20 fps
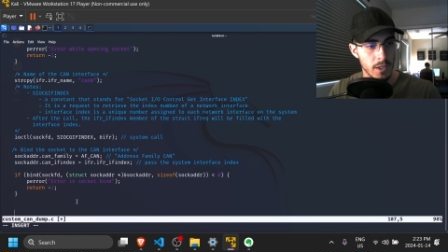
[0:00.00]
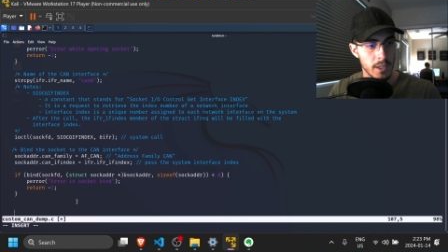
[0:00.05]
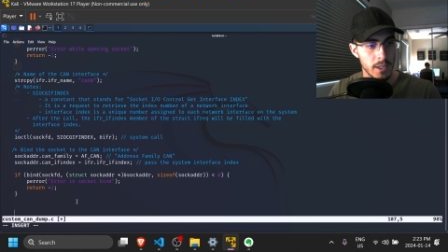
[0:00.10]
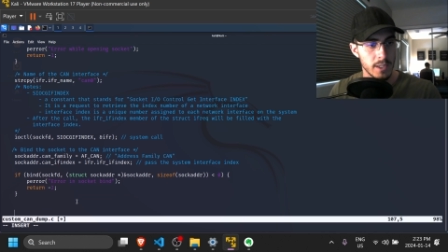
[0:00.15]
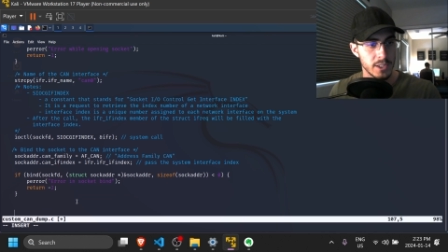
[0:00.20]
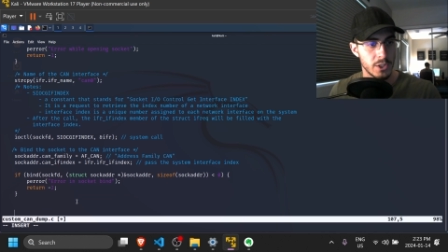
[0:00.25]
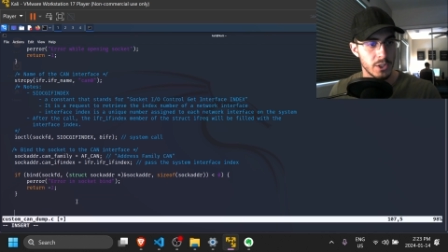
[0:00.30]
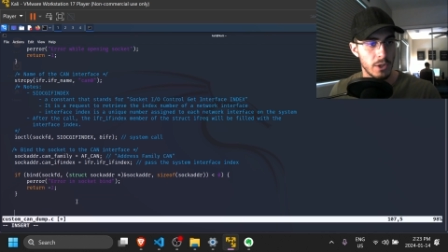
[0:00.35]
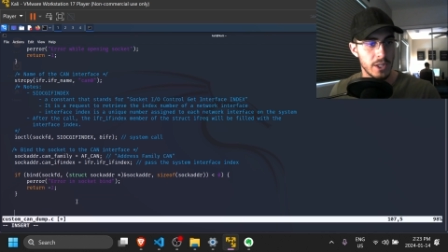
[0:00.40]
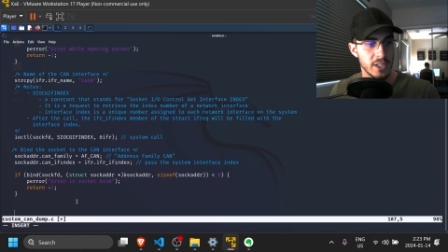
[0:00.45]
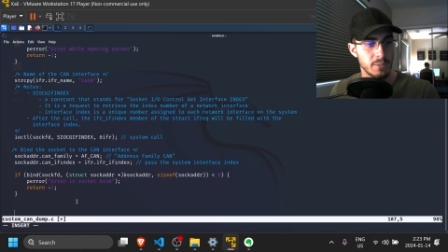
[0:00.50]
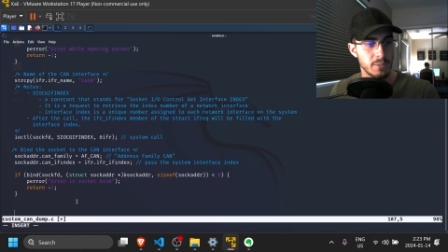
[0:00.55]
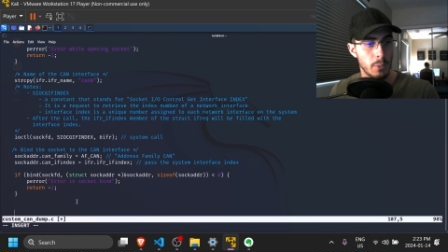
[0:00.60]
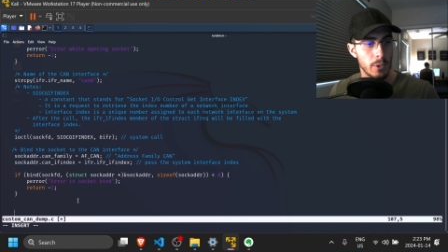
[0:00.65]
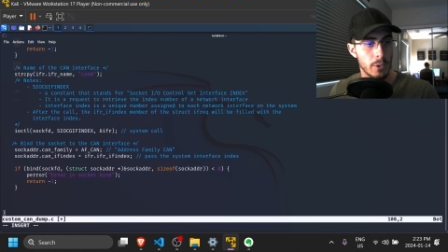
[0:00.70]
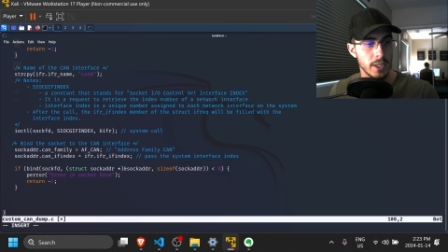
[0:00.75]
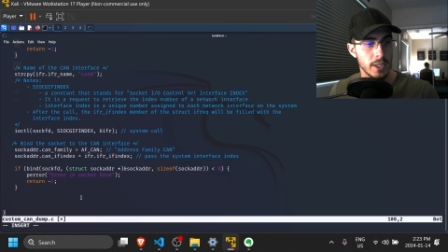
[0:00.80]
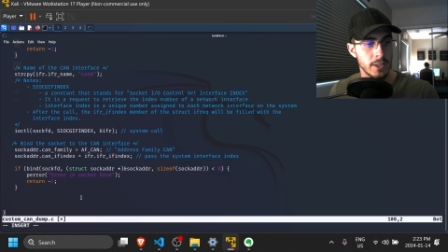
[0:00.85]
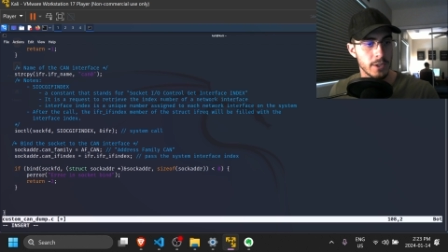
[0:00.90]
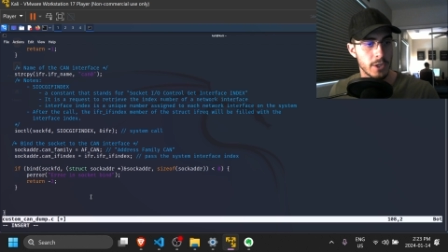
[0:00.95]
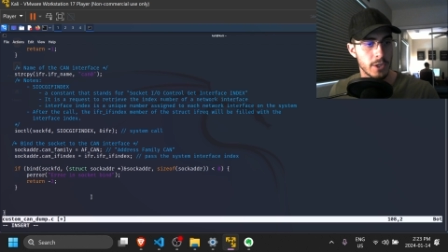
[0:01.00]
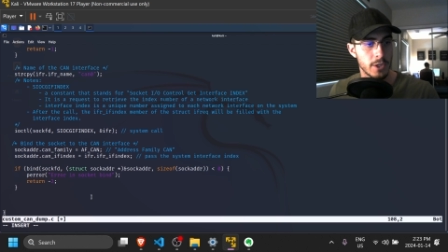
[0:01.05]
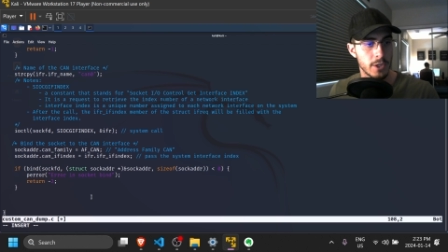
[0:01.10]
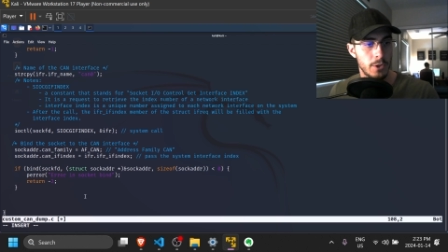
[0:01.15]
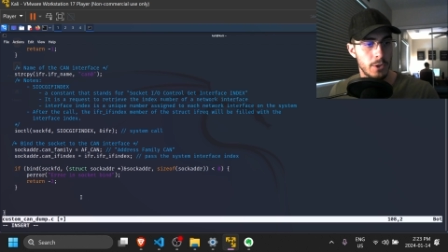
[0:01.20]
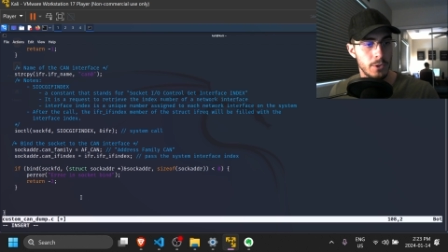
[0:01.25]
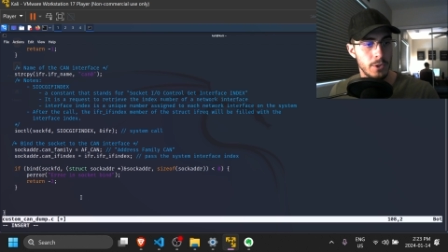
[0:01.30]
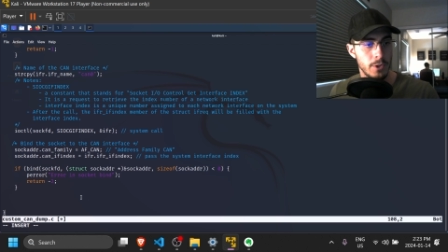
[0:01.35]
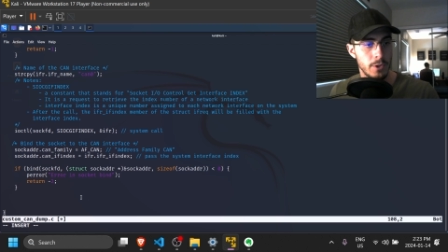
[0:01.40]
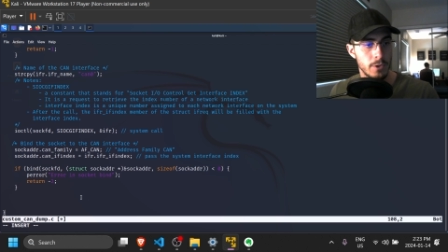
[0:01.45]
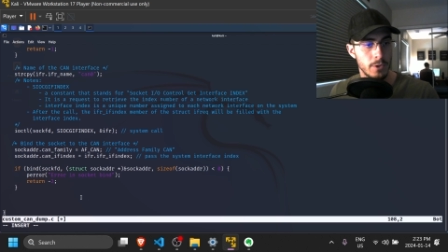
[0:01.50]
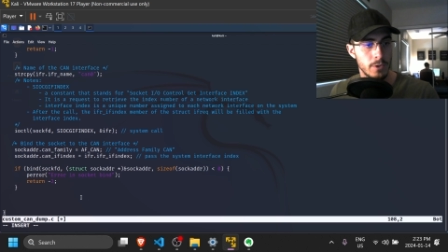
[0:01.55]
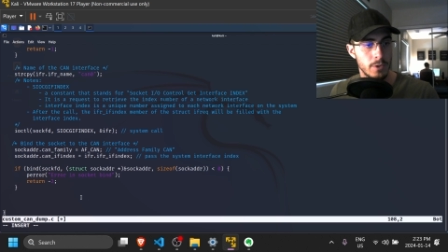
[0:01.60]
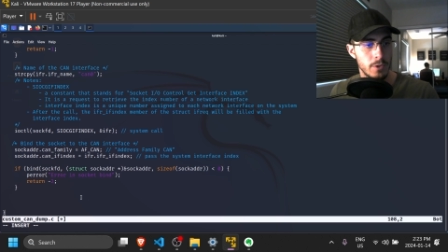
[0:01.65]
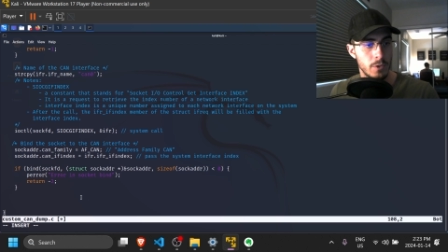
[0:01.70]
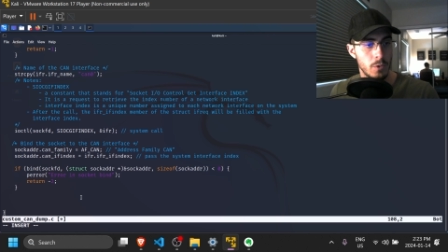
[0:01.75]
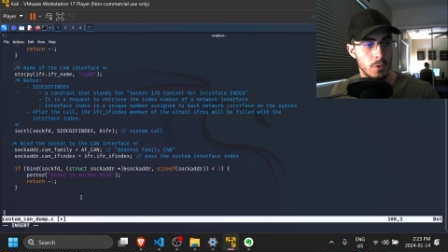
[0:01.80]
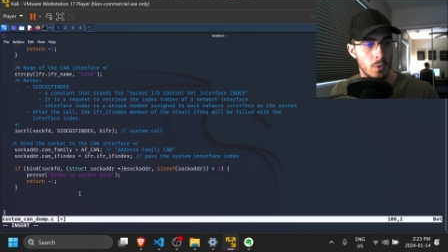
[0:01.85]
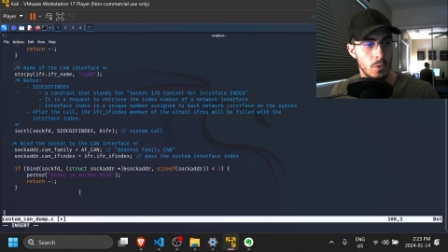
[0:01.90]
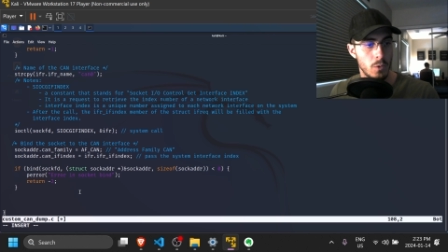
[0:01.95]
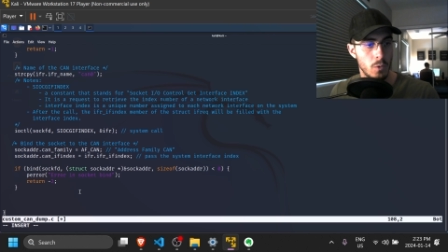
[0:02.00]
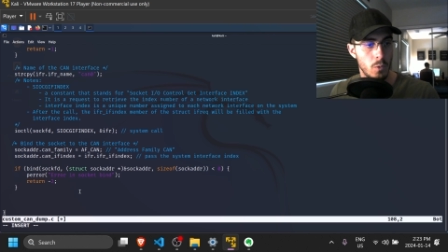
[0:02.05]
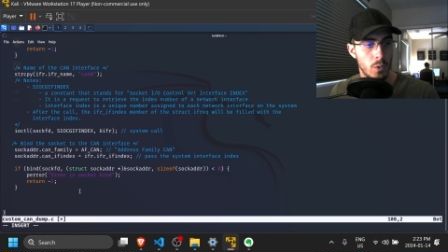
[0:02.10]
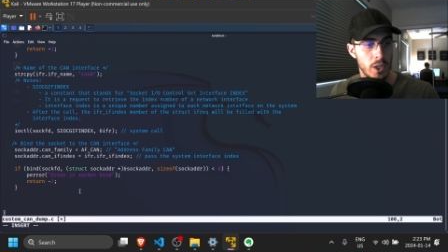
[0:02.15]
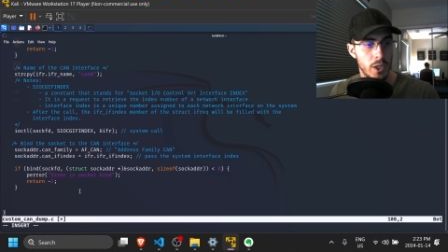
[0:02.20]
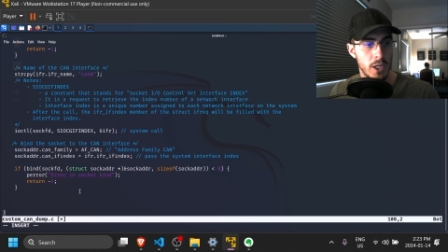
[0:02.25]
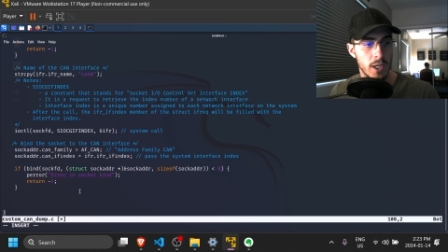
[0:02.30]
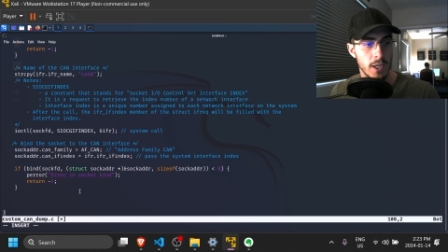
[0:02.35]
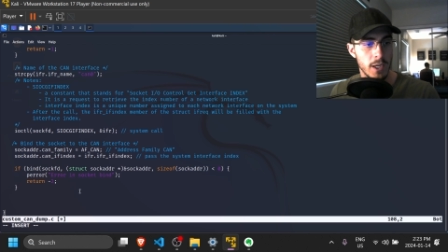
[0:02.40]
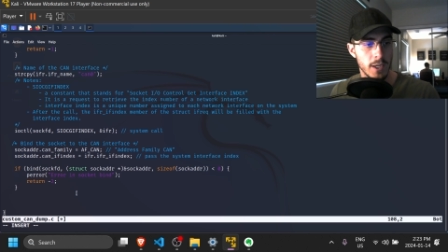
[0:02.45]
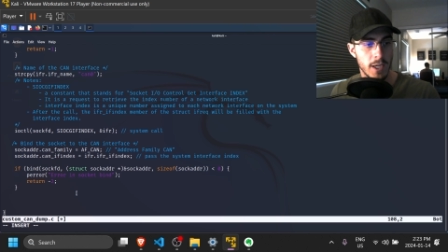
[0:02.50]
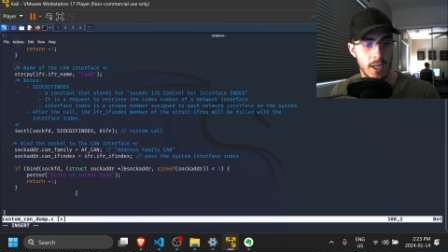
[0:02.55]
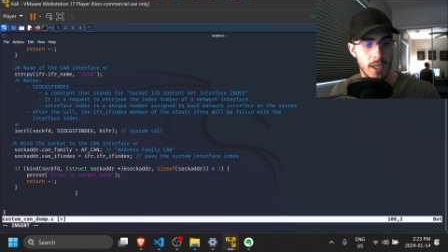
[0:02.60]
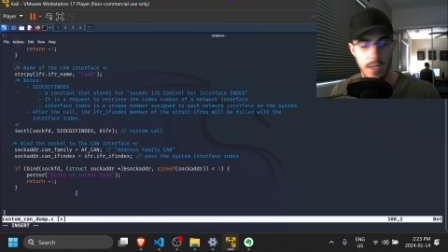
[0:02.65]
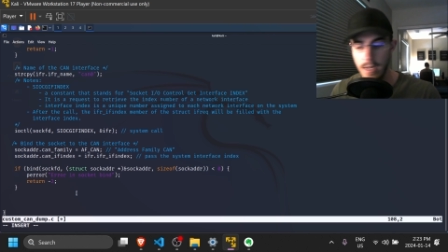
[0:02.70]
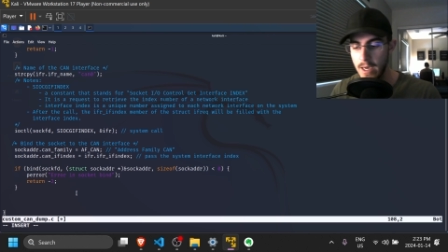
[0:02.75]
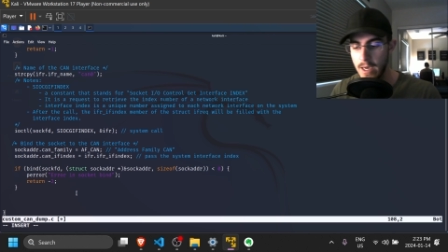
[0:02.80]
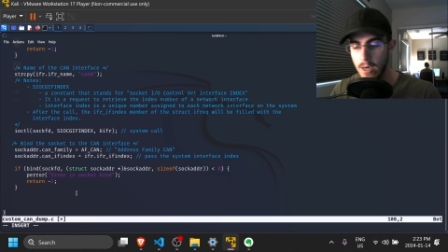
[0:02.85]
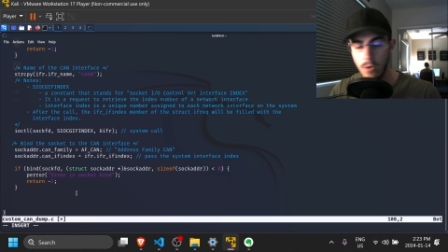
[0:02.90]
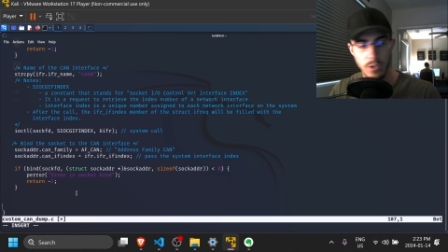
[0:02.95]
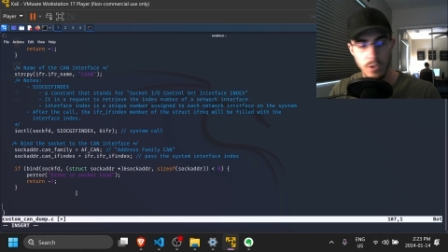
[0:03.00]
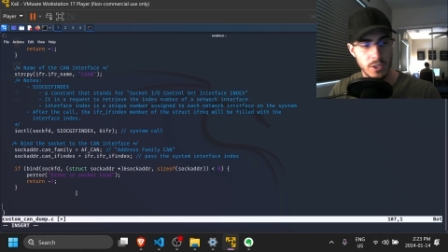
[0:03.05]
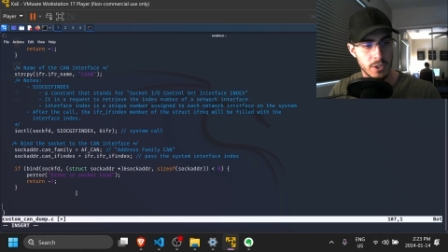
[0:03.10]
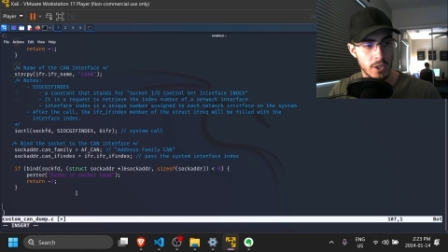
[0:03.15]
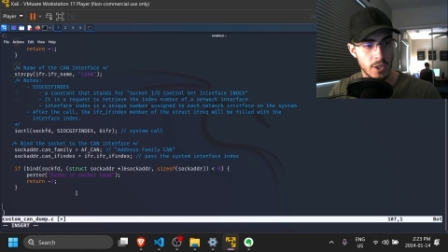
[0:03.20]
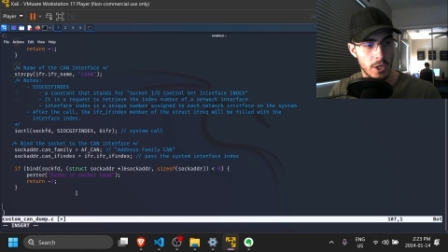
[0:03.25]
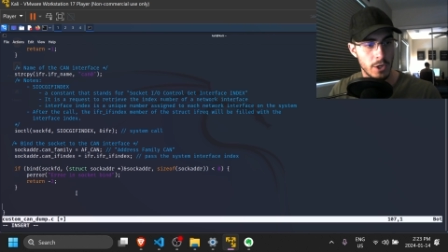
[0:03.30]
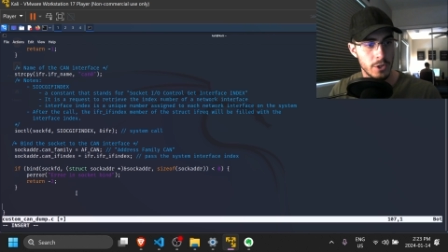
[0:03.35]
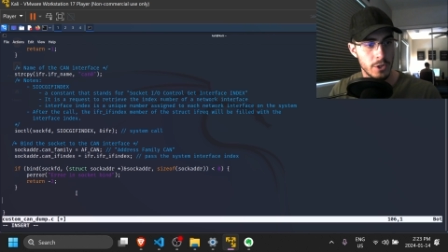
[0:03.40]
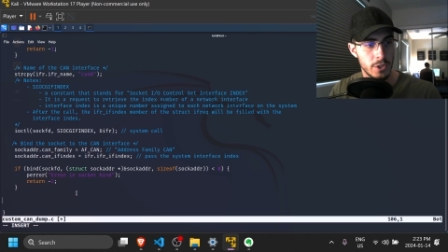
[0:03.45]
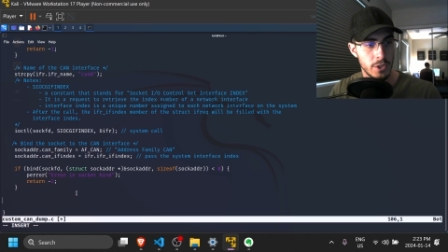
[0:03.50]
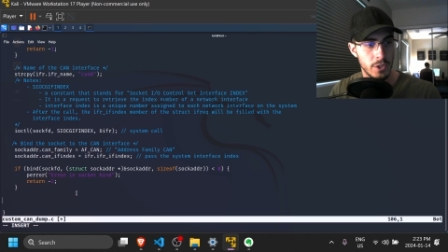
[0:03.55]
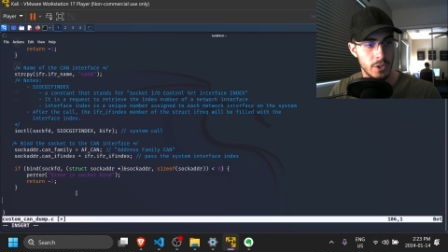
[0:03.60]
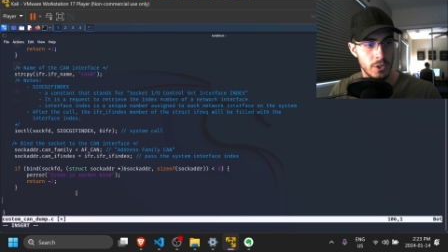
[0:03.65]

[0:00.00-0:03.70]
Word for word: So at this point in the code, we can now start